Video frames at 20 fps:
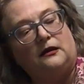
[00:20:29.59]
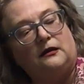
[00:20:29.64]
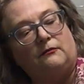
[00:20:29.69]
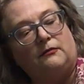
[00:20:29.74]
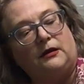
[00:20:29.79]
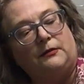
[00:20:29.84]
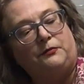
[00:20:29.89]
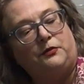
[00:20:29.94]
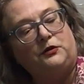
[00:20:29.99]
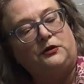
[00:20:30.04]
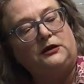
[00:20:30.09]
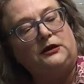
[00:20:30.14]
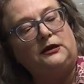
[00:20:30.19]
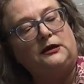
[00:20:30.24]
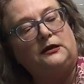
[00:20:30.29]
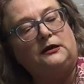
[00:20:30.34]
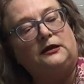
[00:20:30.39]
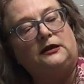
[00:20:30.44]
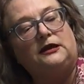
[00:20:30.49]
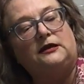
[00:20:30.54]
by putting
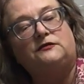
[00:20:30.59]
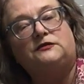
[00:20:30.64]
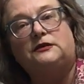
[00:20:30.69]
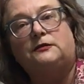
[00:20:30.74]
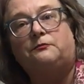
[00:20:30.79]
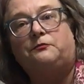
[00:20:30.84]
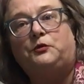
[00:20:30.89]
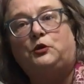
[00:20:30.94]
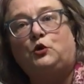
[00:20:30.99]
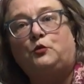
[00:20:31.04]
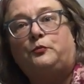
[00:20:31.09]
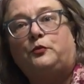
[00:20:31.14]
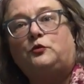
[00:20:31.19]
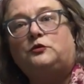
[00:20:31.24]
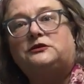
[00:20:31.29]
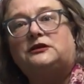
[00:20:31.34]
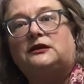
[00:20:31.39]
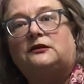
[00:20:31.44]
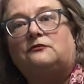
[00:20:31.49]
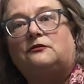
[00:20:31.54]
it, gives him
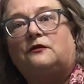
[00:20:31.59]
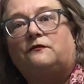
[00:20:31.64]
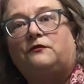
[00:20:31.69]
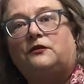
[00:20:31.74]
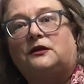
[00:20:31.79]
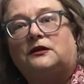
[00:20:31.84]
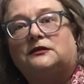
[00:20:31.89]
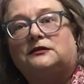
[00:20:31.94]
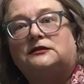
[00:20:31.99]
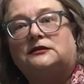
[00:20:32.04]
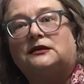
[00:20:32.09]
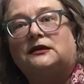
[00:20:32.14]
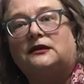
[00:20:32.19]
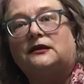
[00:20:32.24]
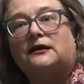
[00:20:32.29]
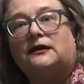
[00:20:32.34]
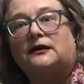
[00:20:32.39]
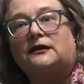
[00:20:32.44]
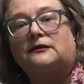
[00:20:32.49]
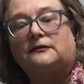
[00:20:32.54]
pupils. I don't know if you can see
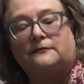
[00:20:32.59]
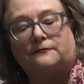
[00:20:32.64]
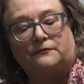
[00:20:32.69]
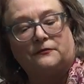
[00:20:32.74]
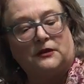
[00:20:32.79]
that.